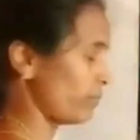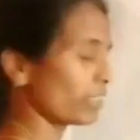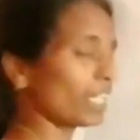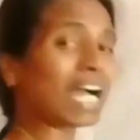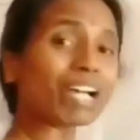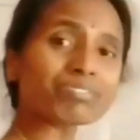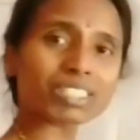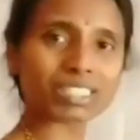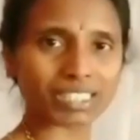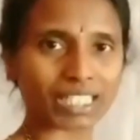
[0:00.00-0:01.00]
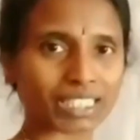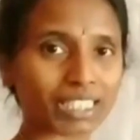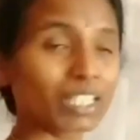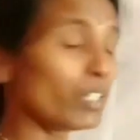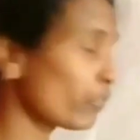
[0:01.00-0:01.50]
After that,
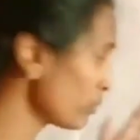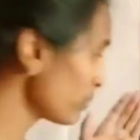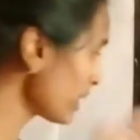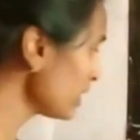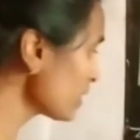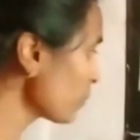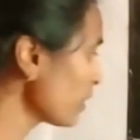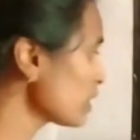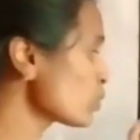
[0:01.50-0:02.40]
from tens place to